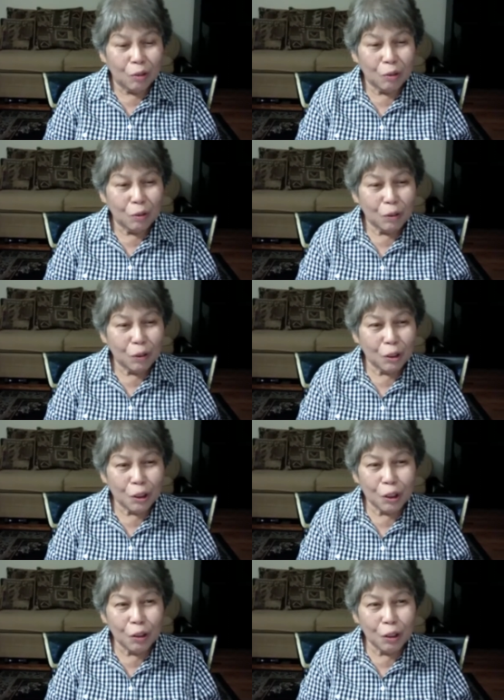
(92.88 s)
for
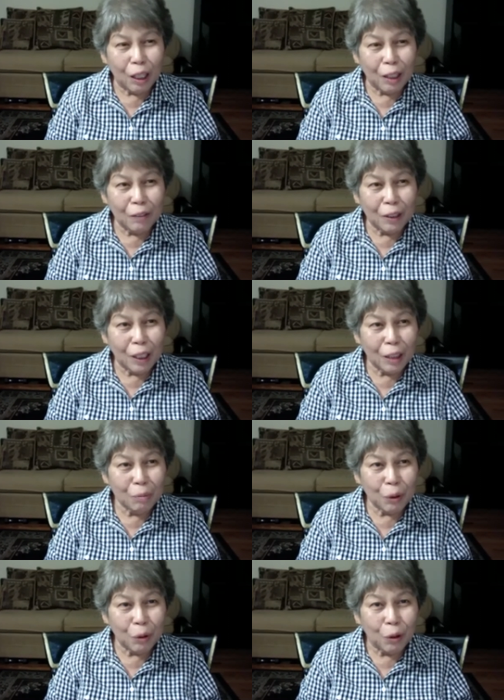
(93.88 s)
sure, I will help
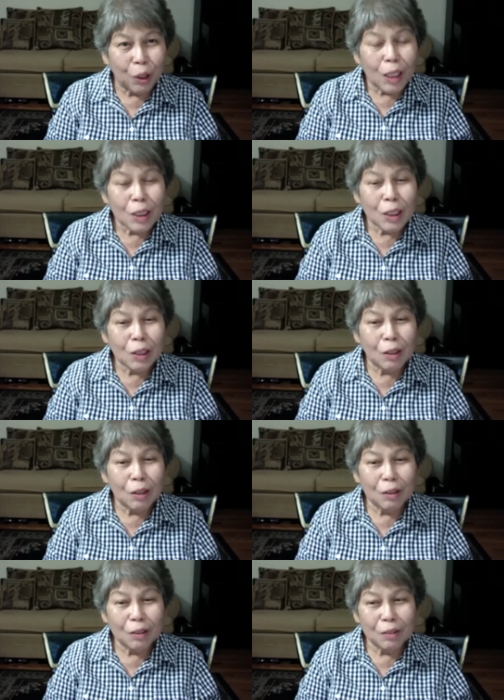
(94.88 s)
you.
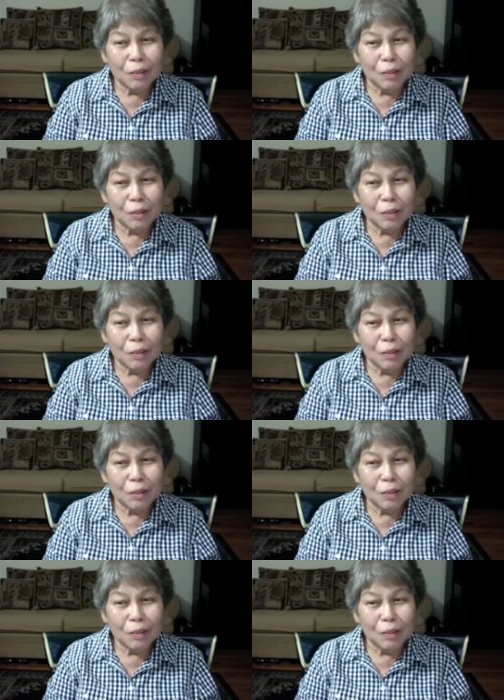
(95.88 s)
So